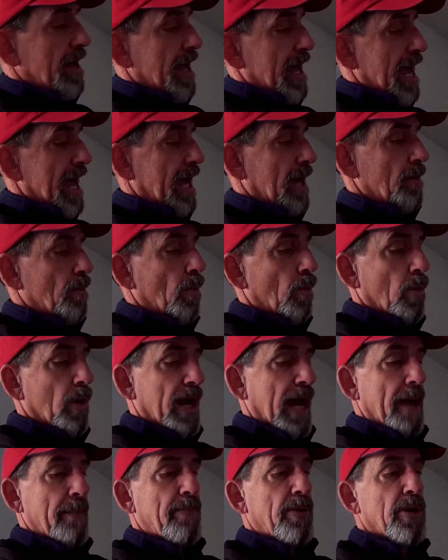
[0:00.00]
And when
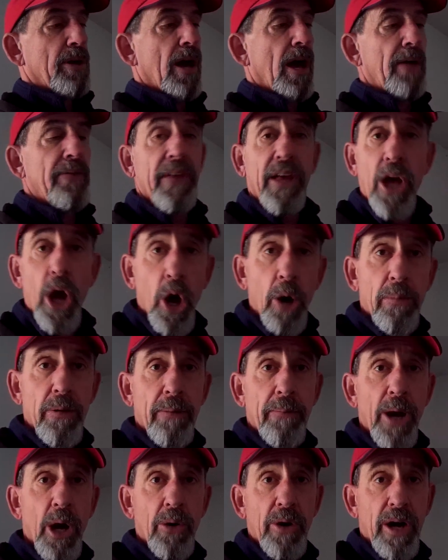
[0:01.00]
I put on the Cobra
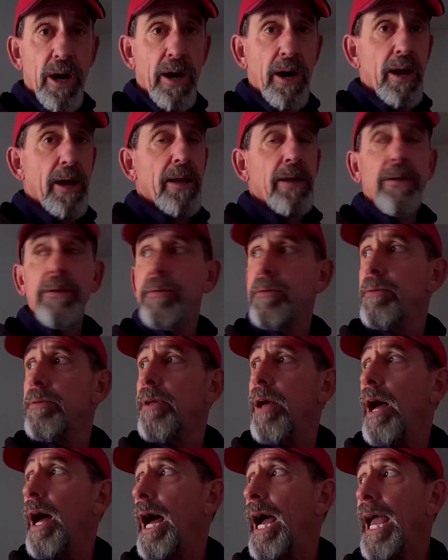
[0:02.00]
motor,
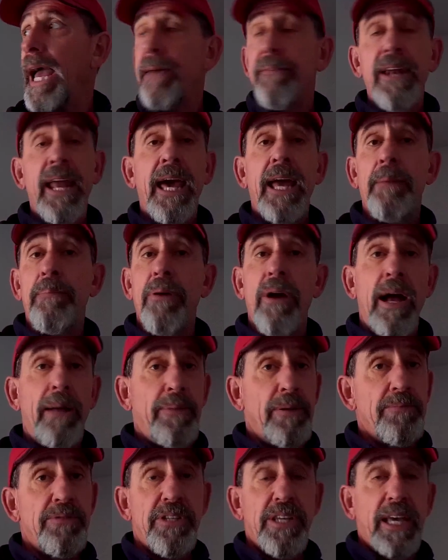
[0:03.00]
I haven't had a
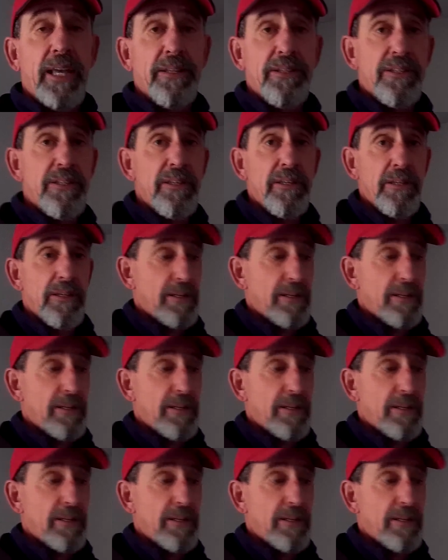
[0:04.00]
problem since.